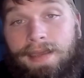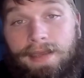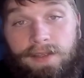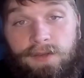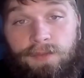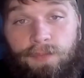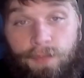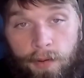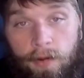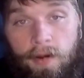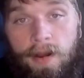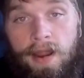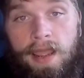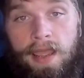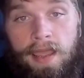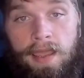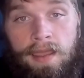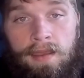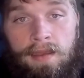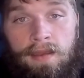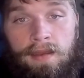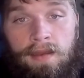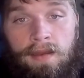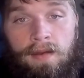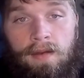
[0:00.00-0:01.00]

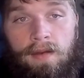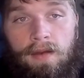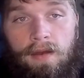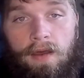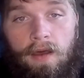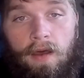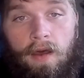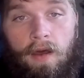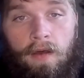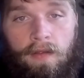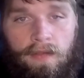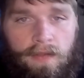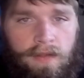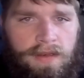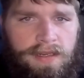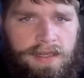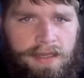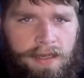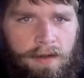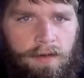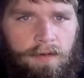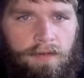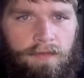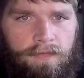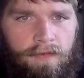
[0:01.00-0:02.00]
prey on the
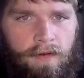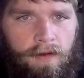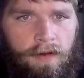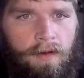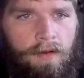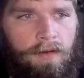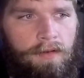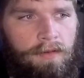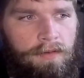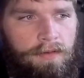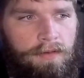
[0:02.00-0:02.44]
downfall